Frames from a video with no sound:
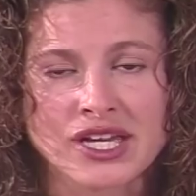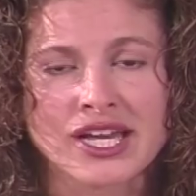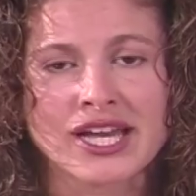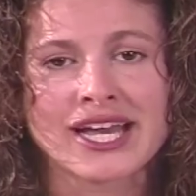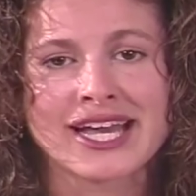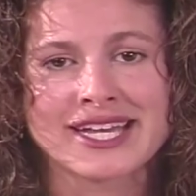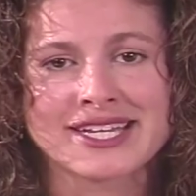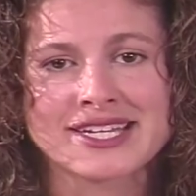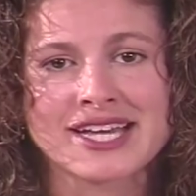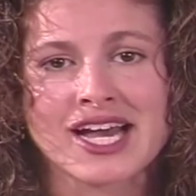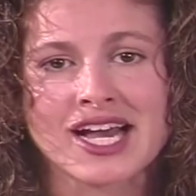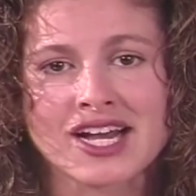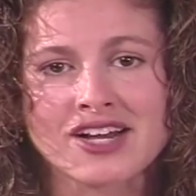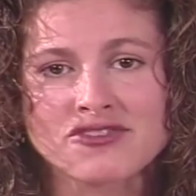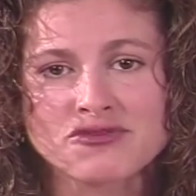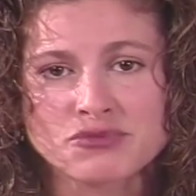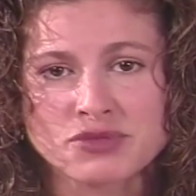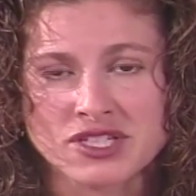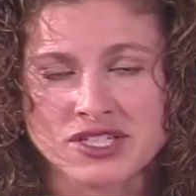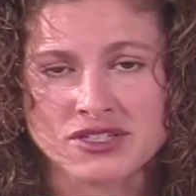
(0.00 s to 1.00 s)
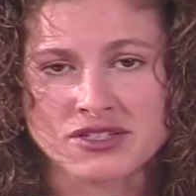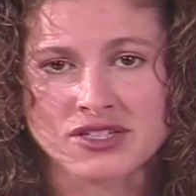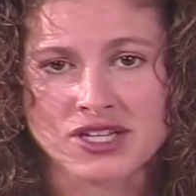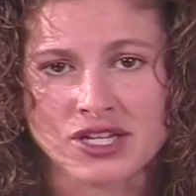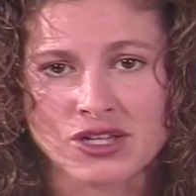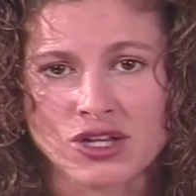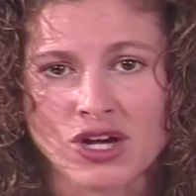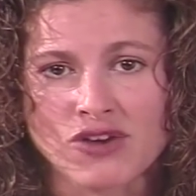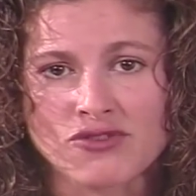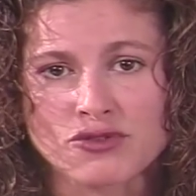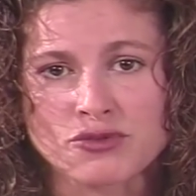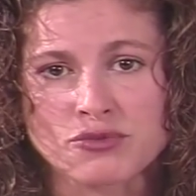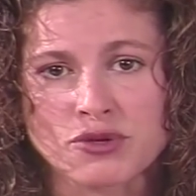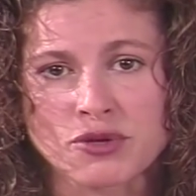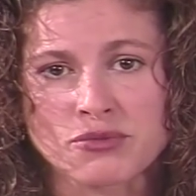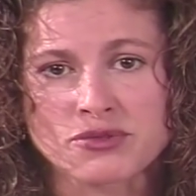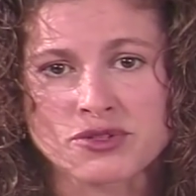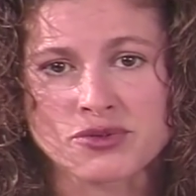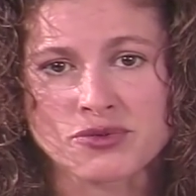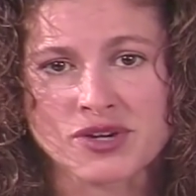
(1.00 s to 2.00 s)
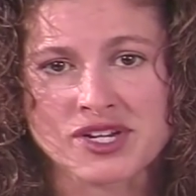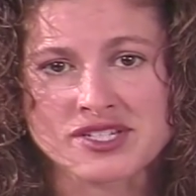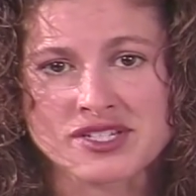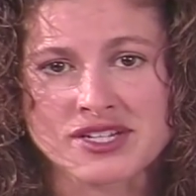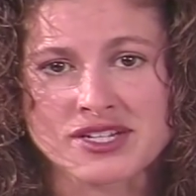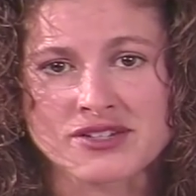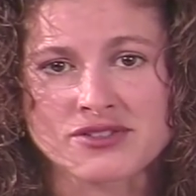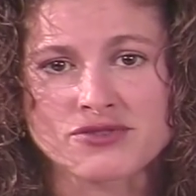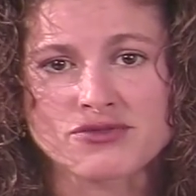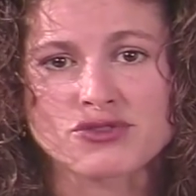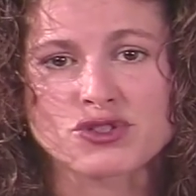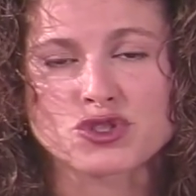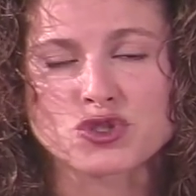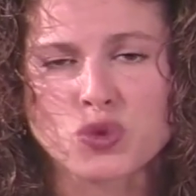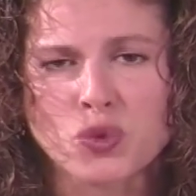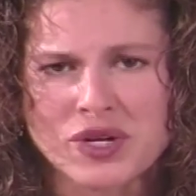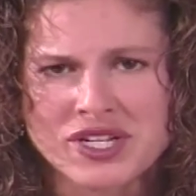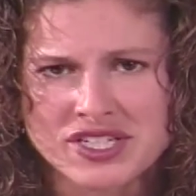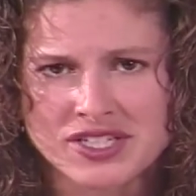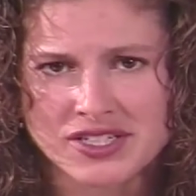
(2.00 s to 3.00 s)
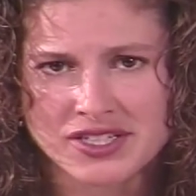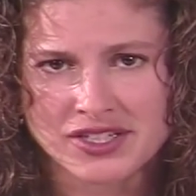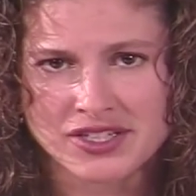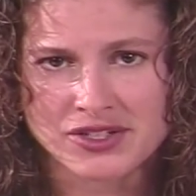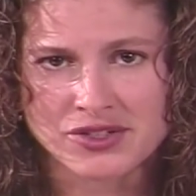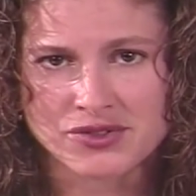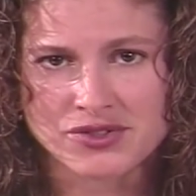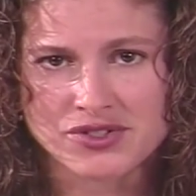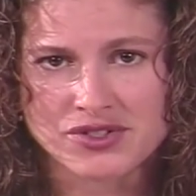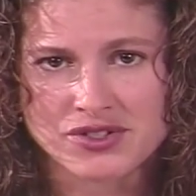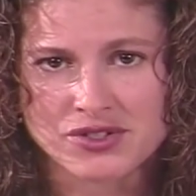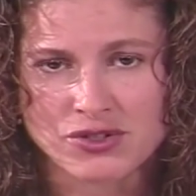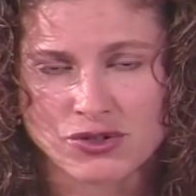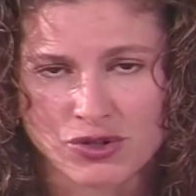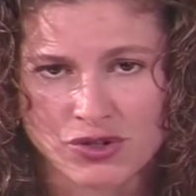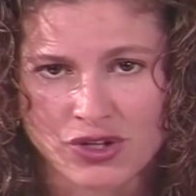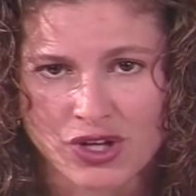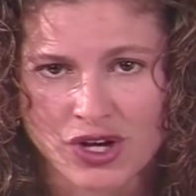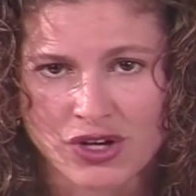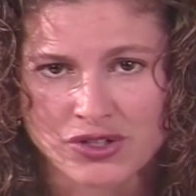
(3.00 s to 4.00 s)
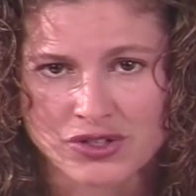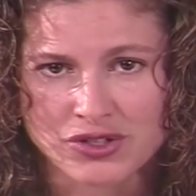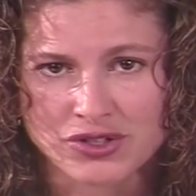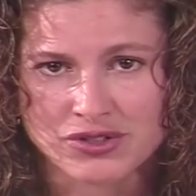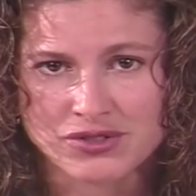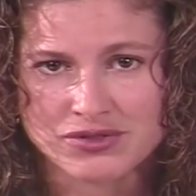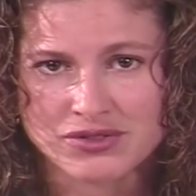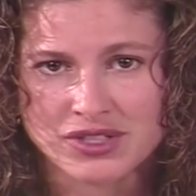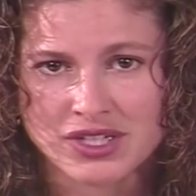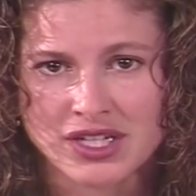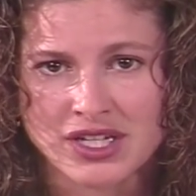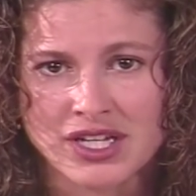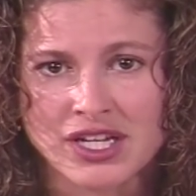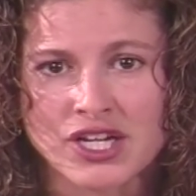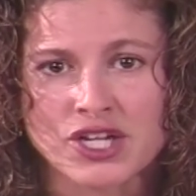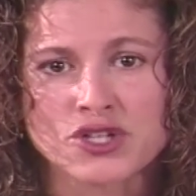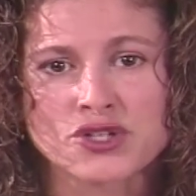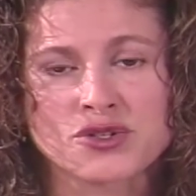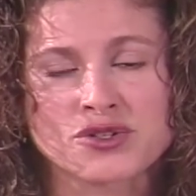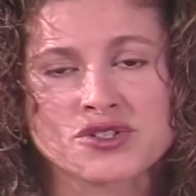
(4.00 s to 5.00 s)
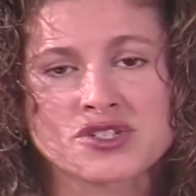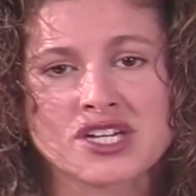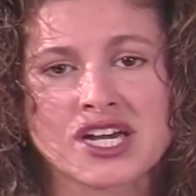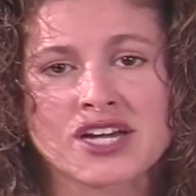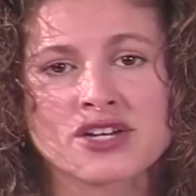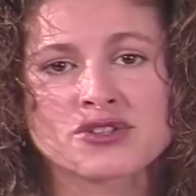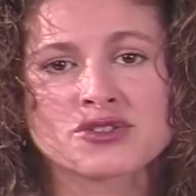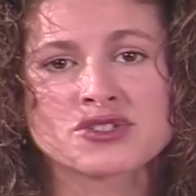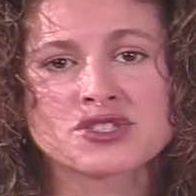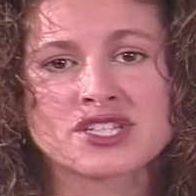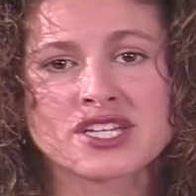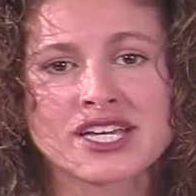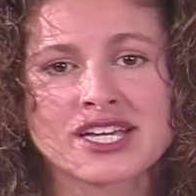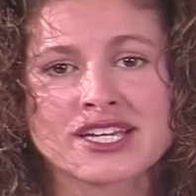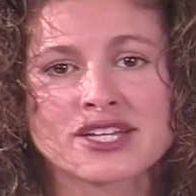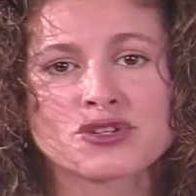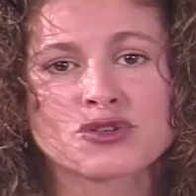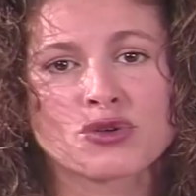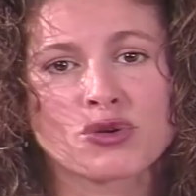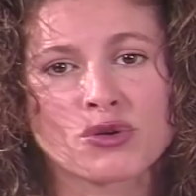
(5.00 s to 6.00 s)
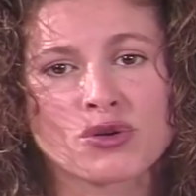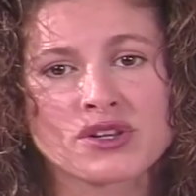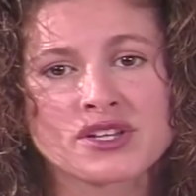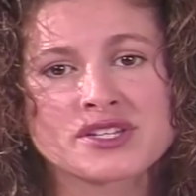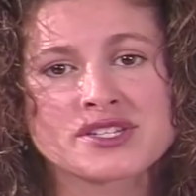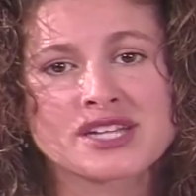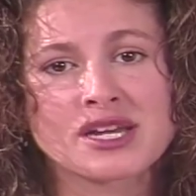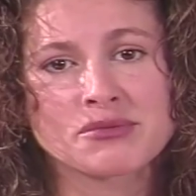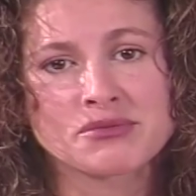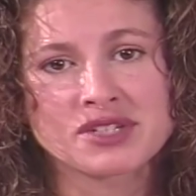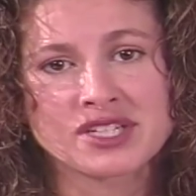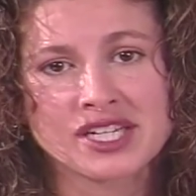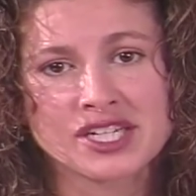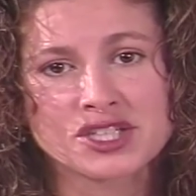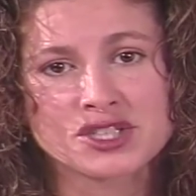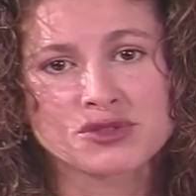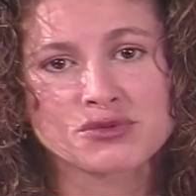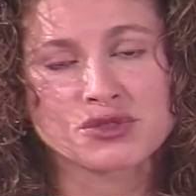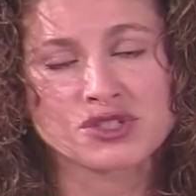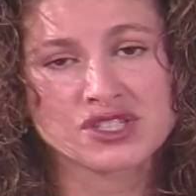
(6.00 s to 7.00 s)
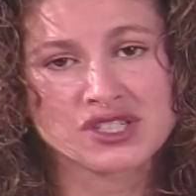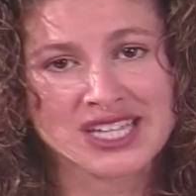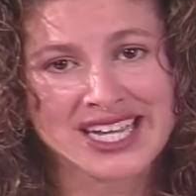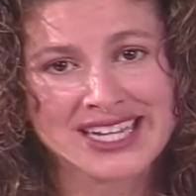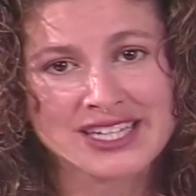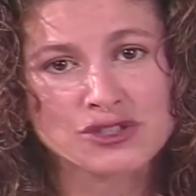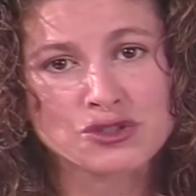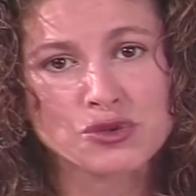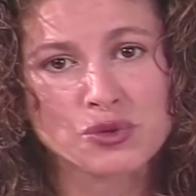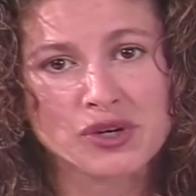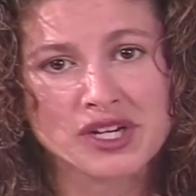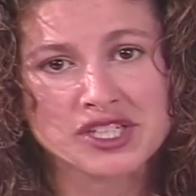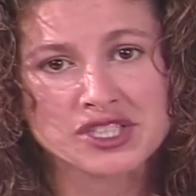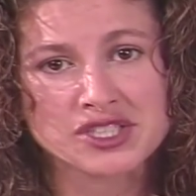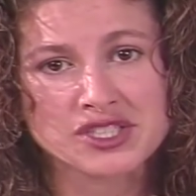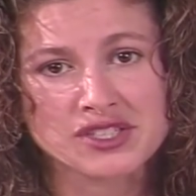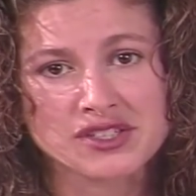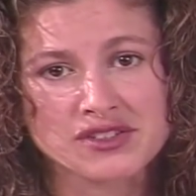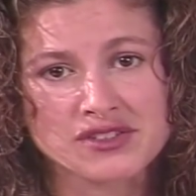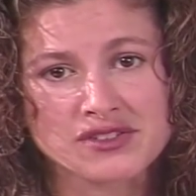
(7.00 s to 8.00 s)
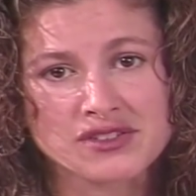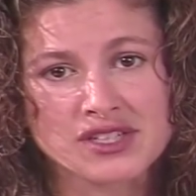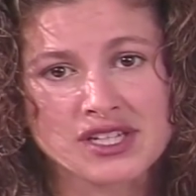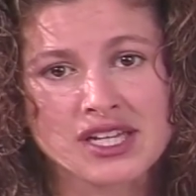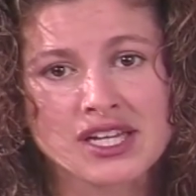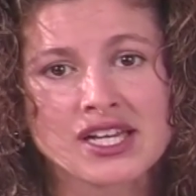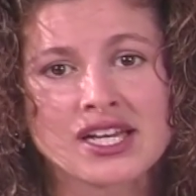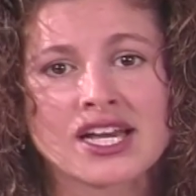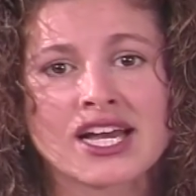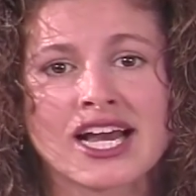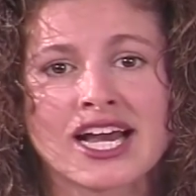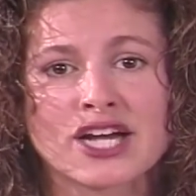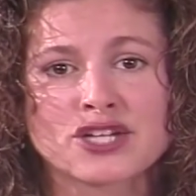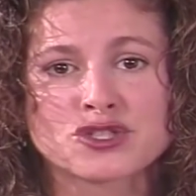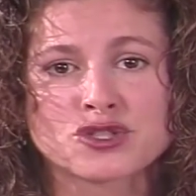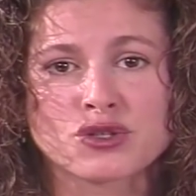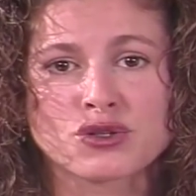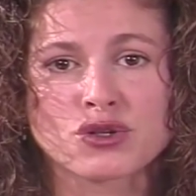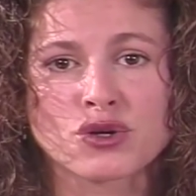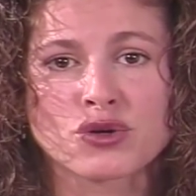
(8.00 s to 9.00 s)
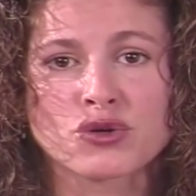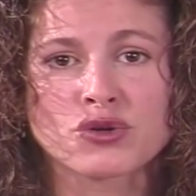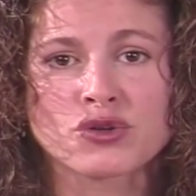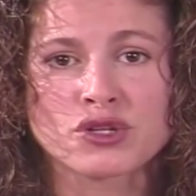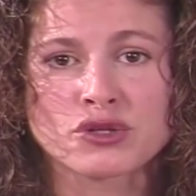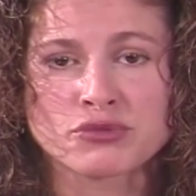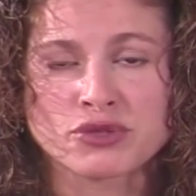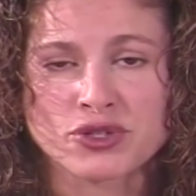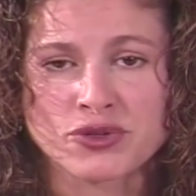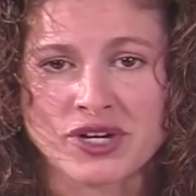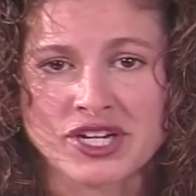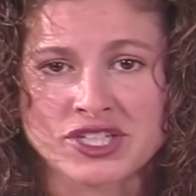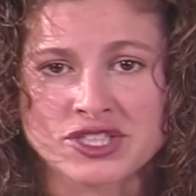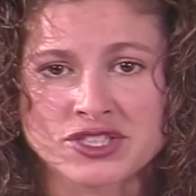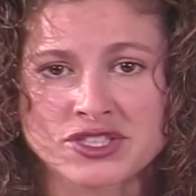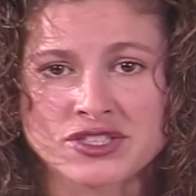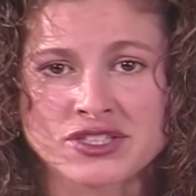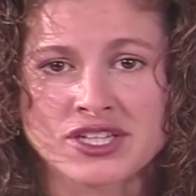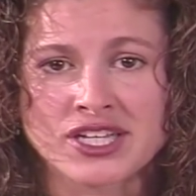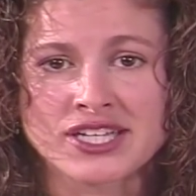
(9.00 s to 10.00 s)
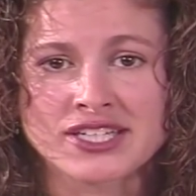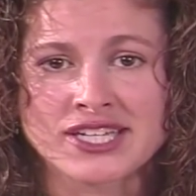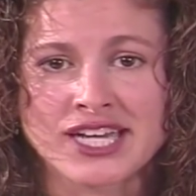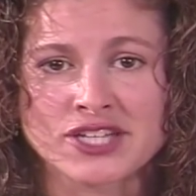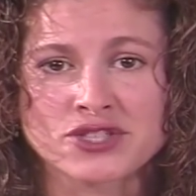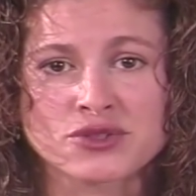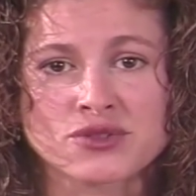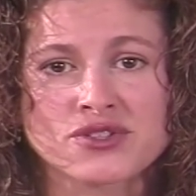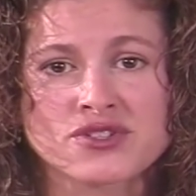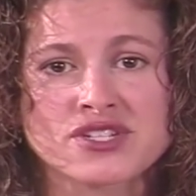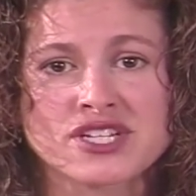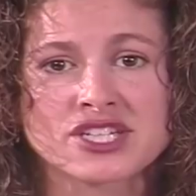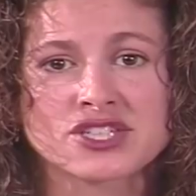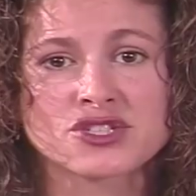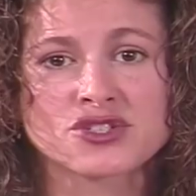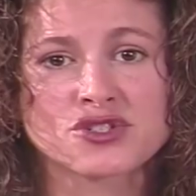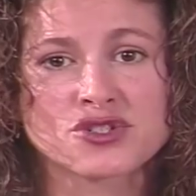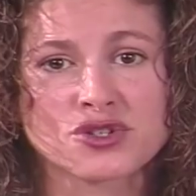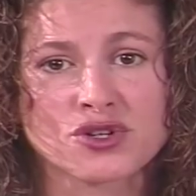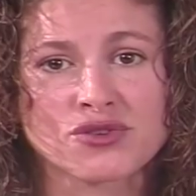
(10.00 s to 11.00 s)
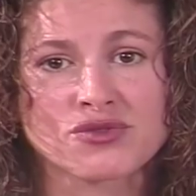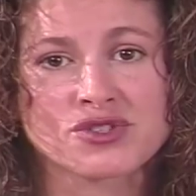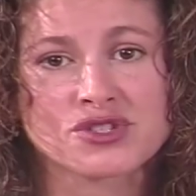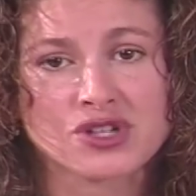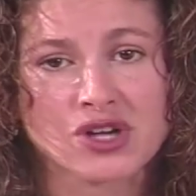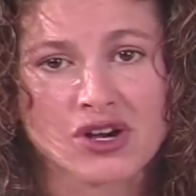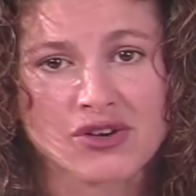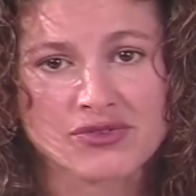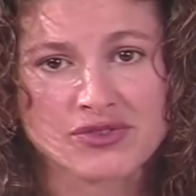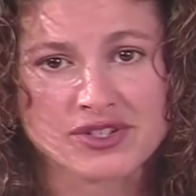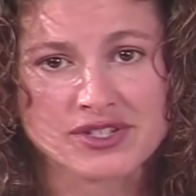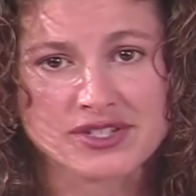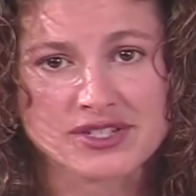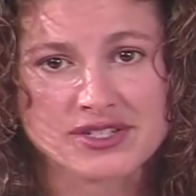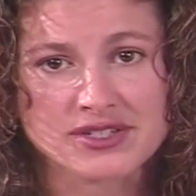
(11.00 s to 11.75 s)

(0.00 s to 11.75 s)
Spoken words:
and have been a lawful permanent resident for 20 years or longer, you're entitled to take an oral examination with 10 questions at your local Immigration and Naturalization Service office.